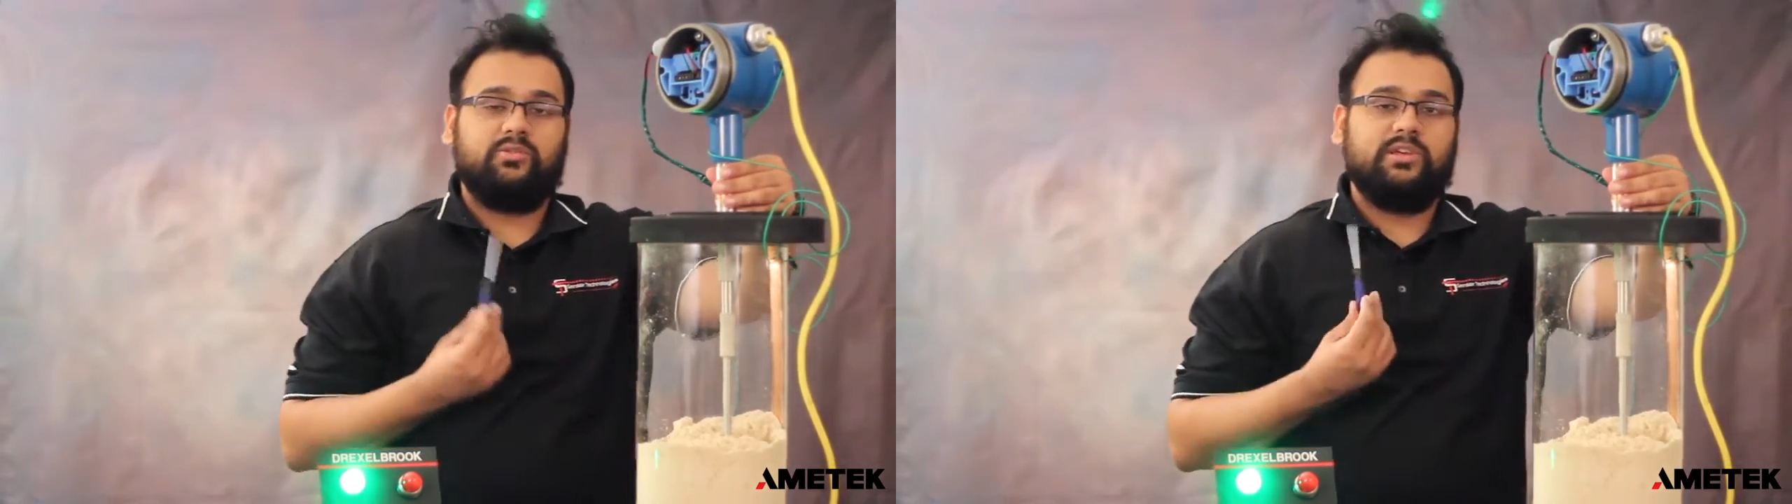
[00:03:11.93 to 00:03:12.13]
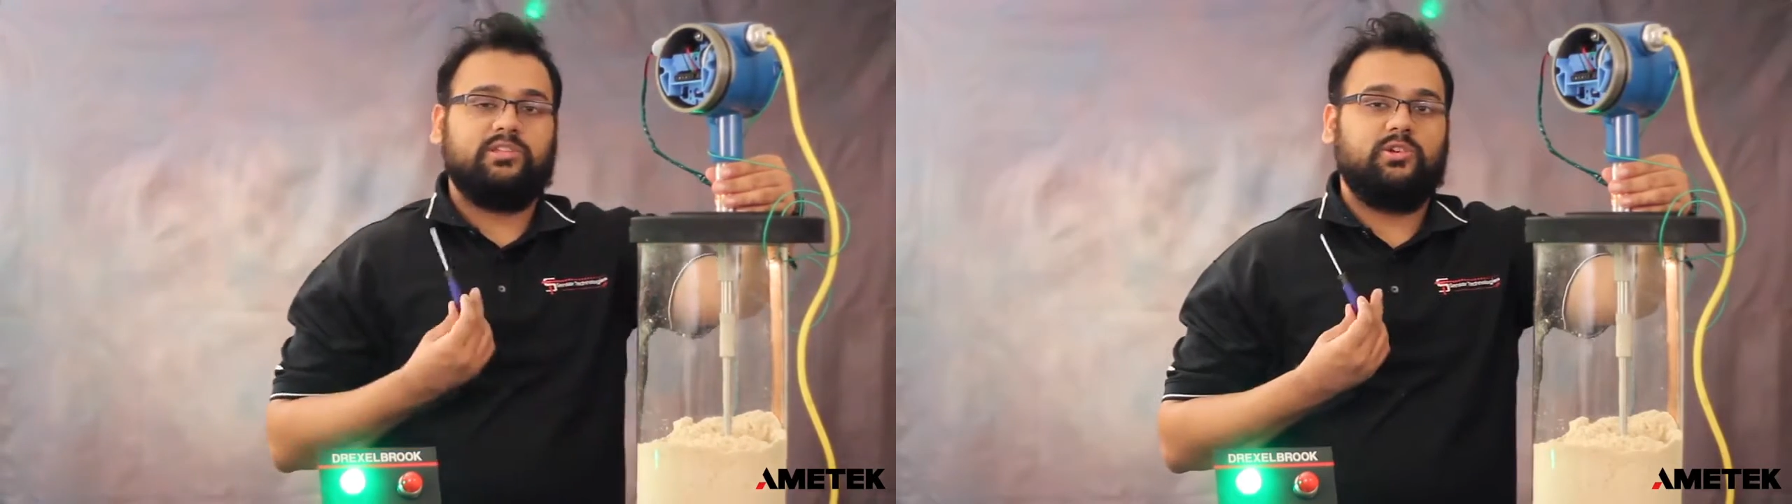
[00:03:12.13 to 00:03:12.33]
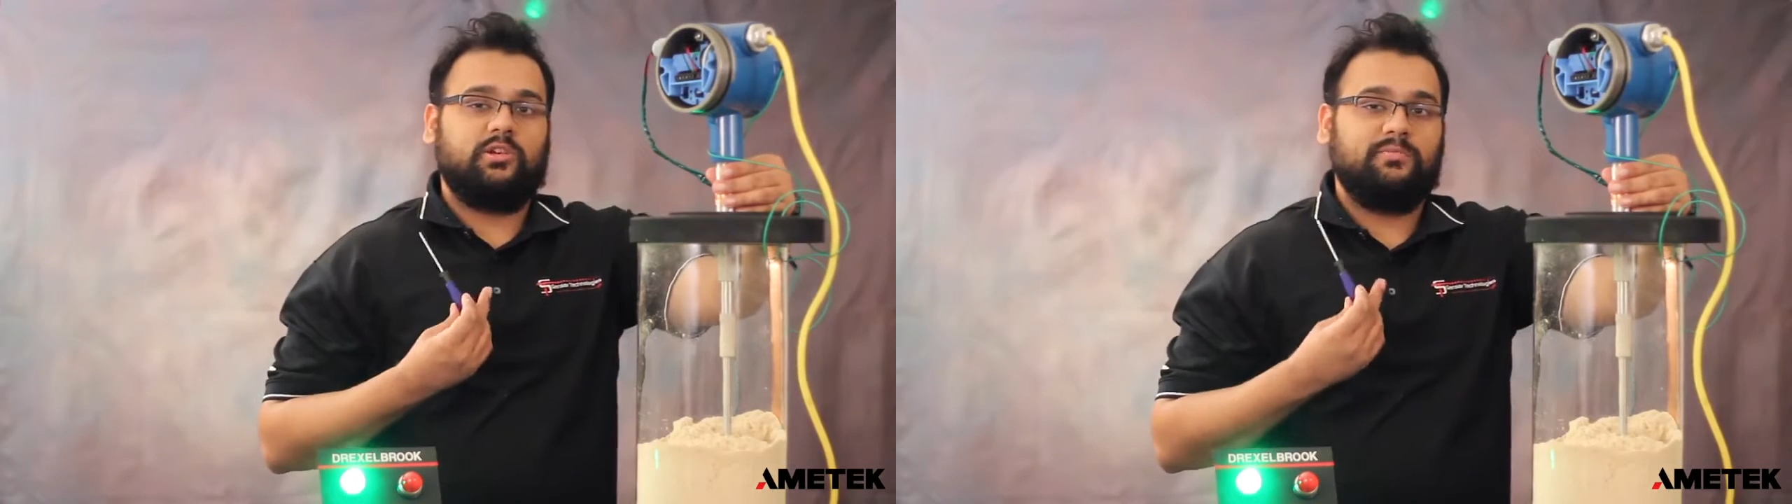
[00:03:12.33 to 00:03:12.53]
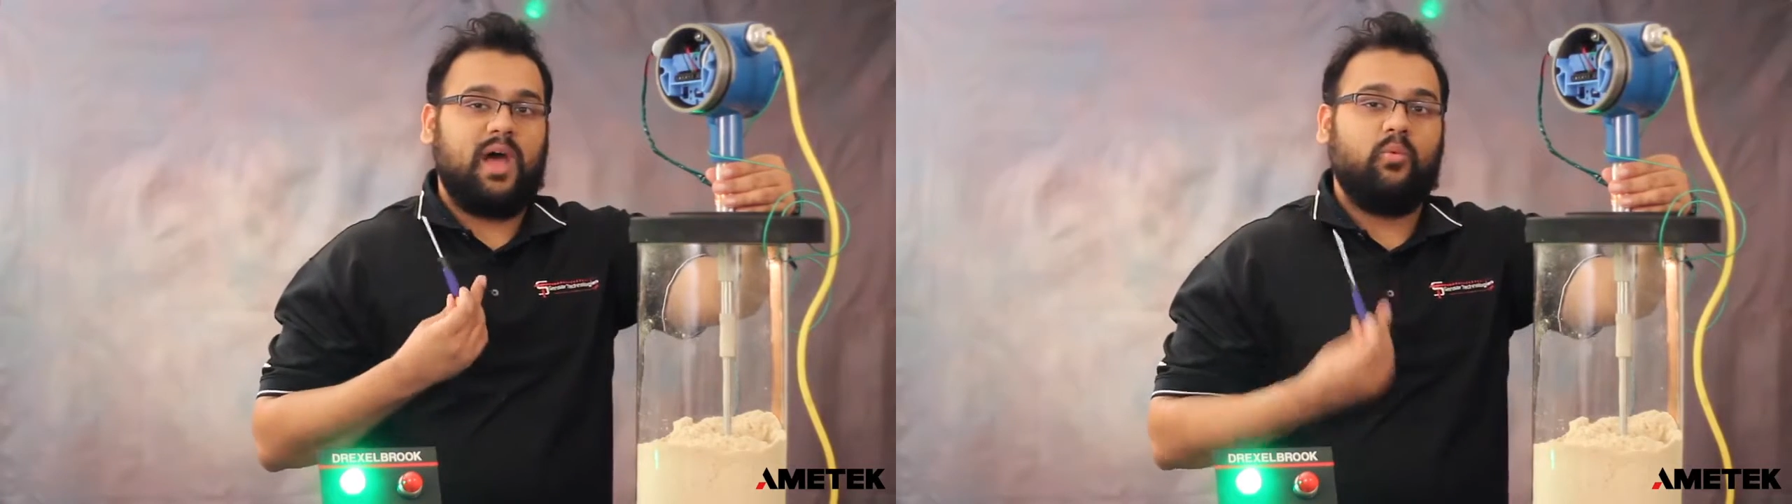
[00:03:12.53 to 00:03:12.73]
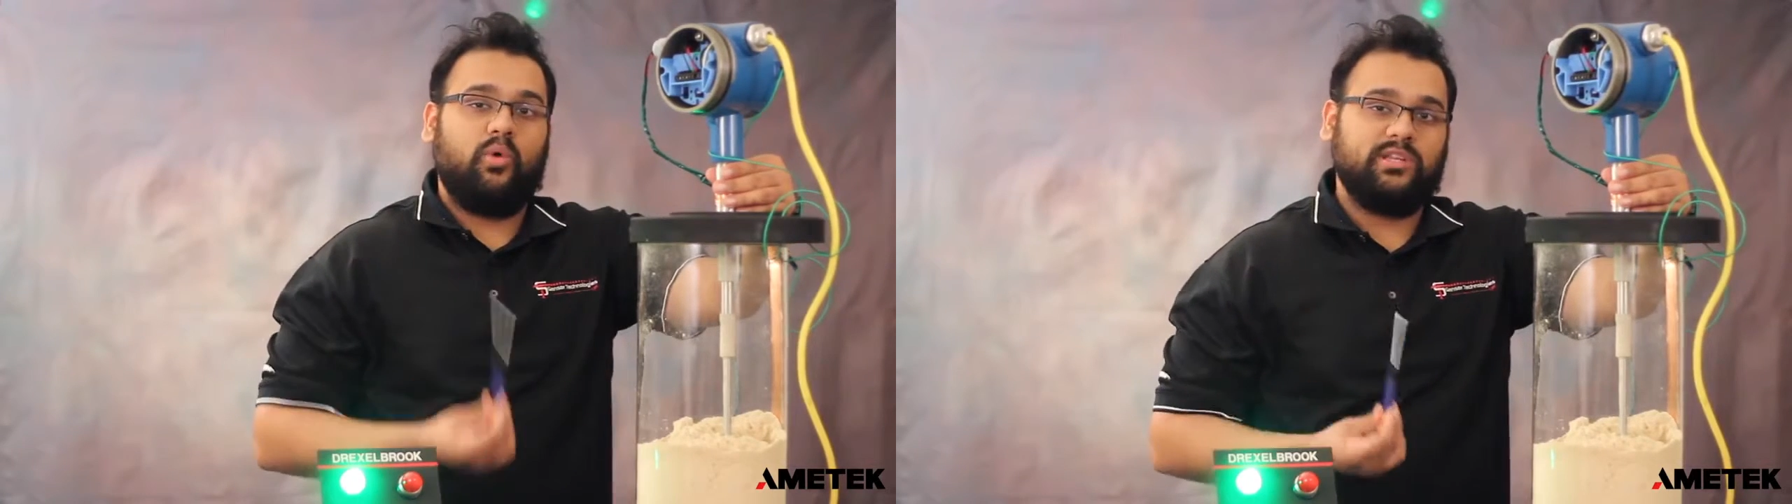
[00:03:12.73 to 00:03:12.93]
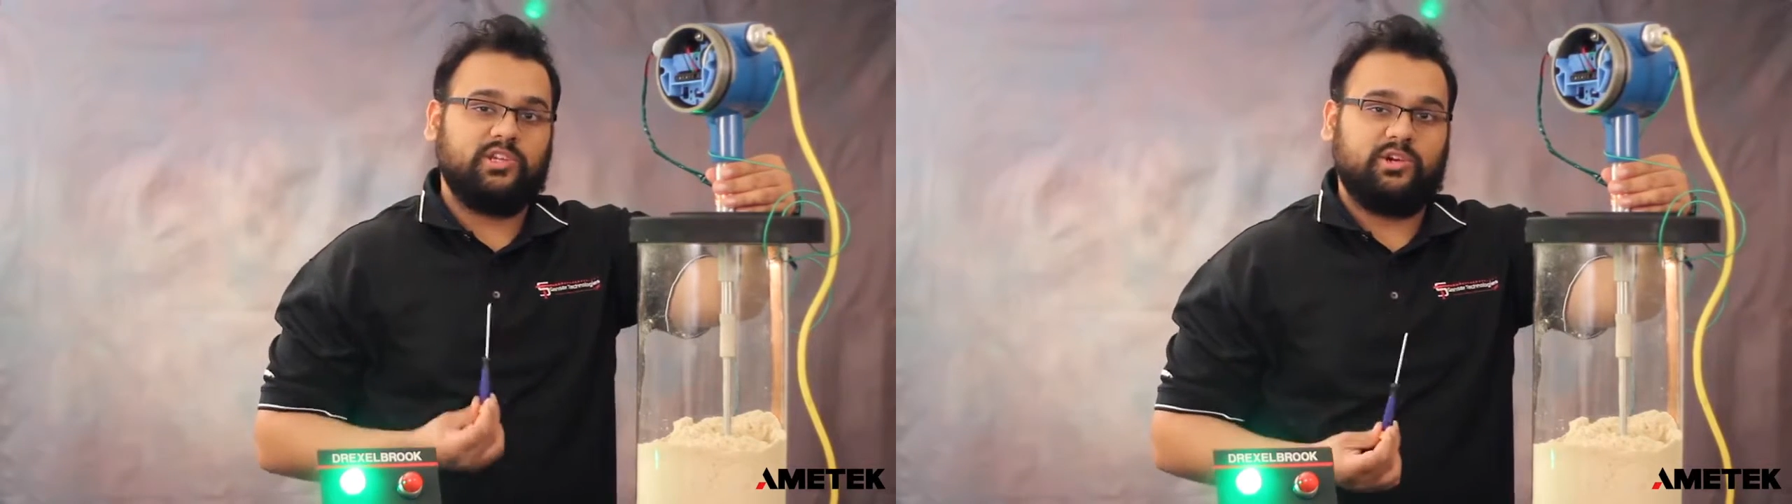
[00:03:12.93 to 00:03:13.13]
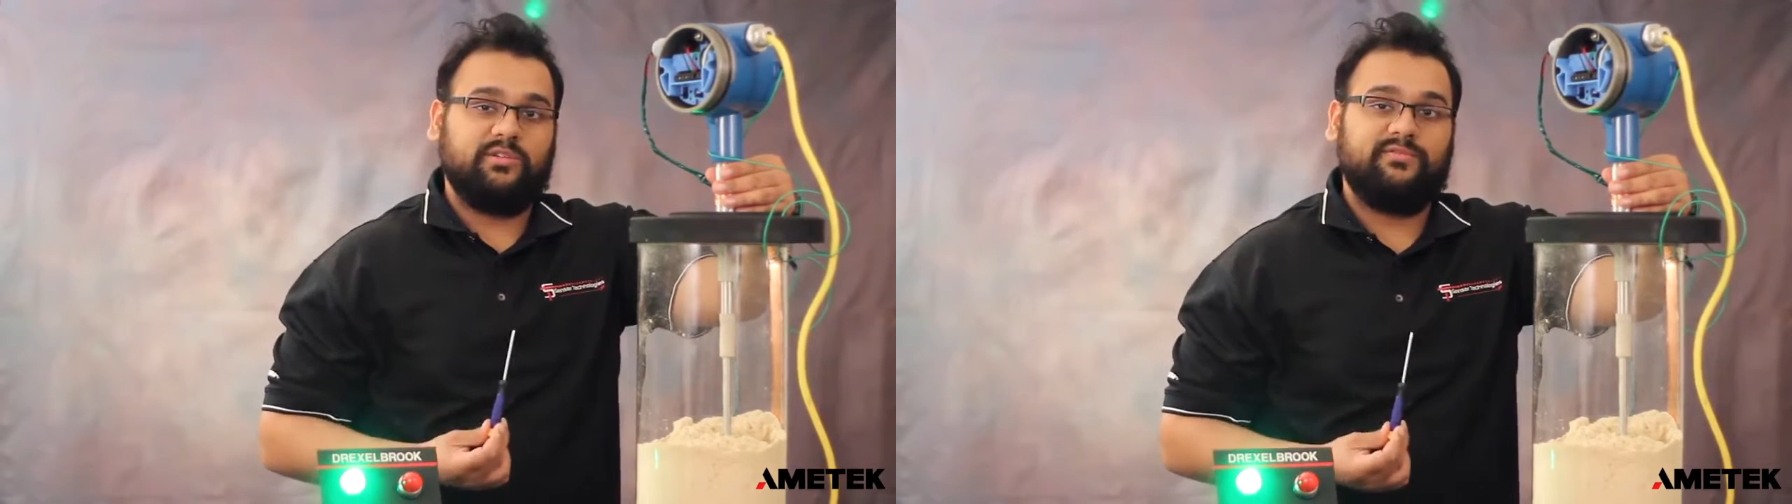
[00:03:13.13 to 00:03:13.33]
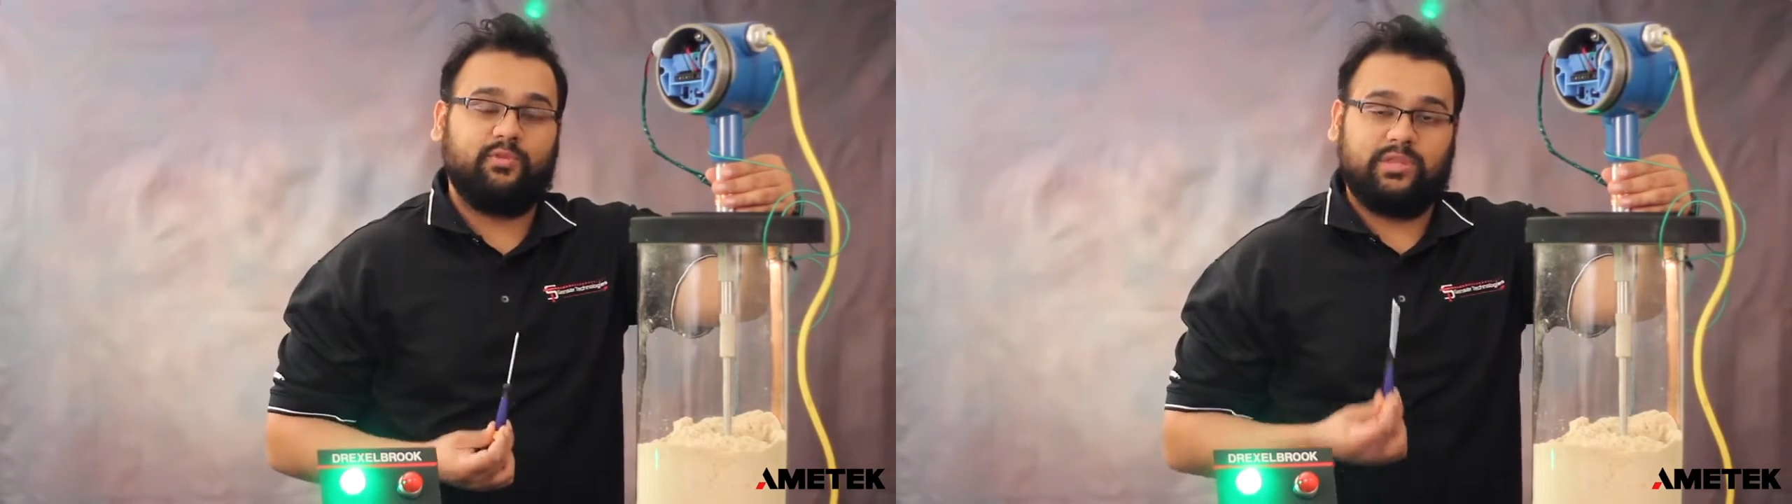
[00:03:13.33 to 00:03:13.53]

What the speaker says: it only took about 1 turn